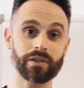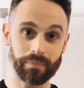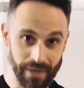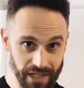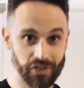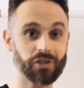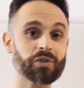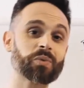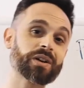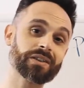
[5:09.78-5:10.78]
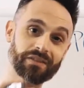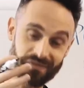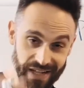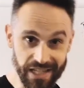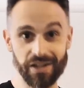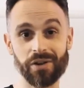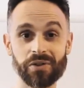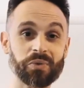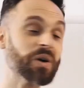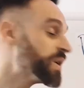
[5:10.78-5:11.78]
the pictures? What are the
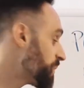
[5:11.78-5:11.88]
videos?